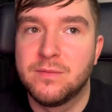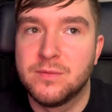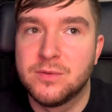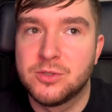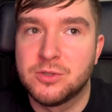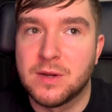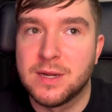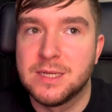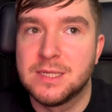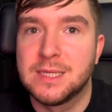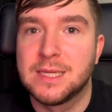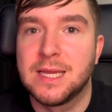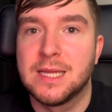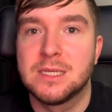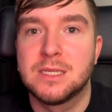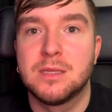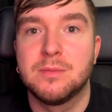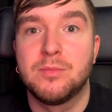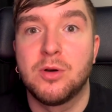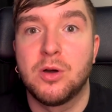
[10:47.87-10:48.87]
tried to get
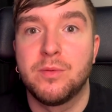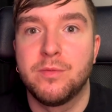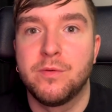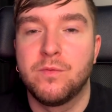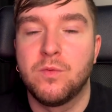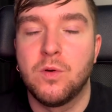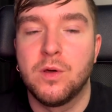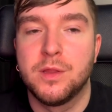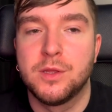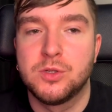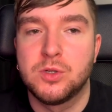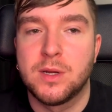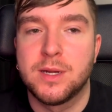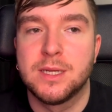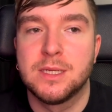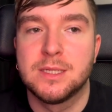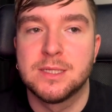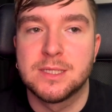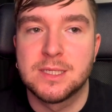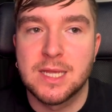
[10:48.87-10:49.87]
to the bottom of what they're trying
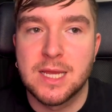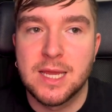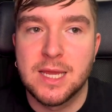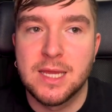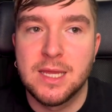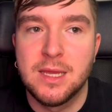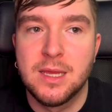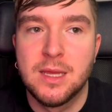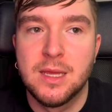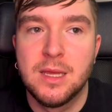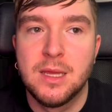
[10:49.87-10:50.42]
to say